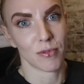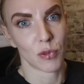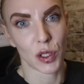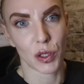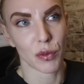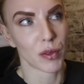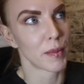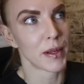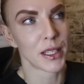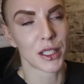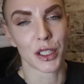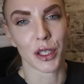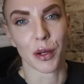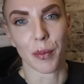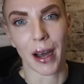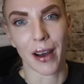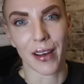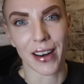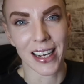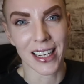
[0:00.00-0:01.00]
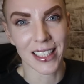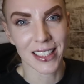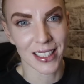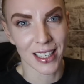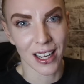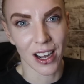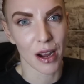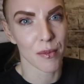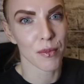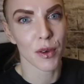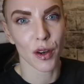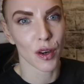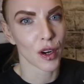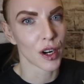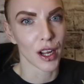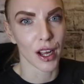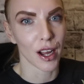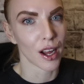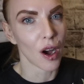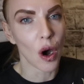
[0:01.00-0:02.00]
what do you want me to do about it i'm not
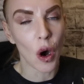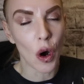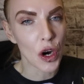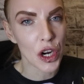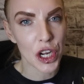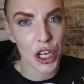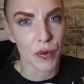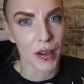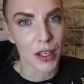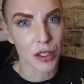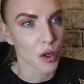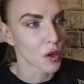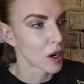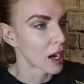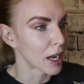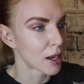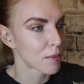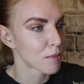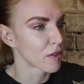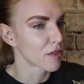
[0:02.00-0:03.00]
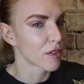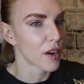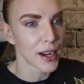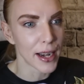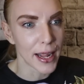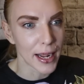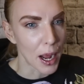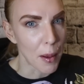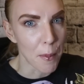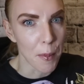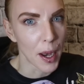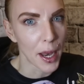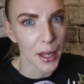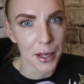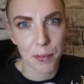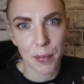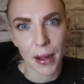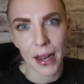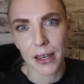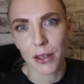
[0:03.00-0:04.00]
gonna argue it or like provide like a
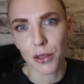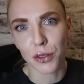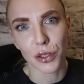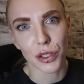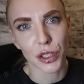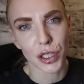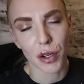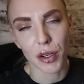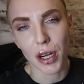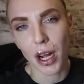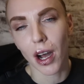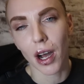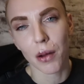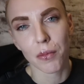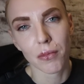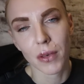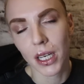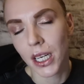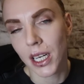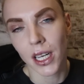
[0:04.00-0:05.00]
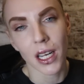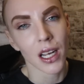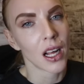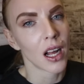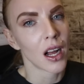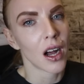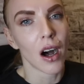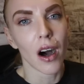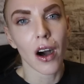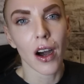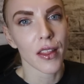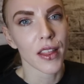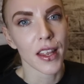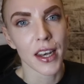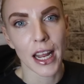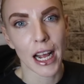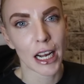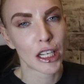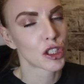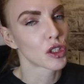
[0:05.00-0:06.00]
blood panel to show that i'm either
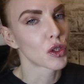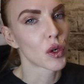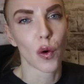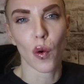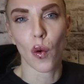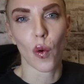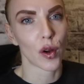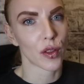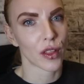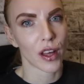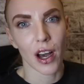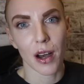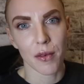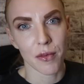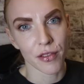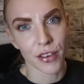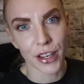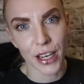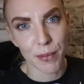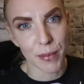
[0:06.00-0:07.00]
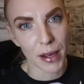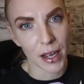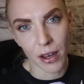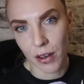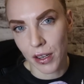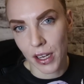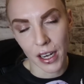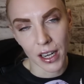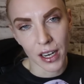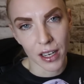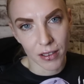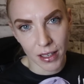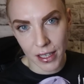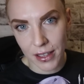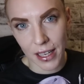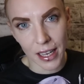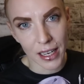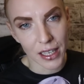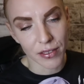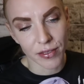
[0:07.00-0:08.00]
natural or that I'm female, you know,
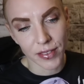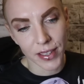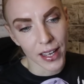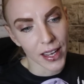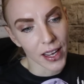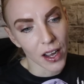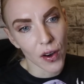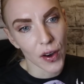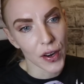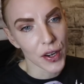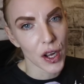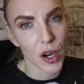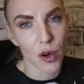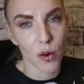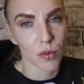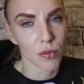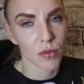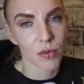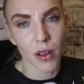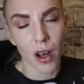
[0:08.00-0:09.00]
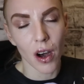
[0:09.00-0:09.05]
at the end of the day, I know,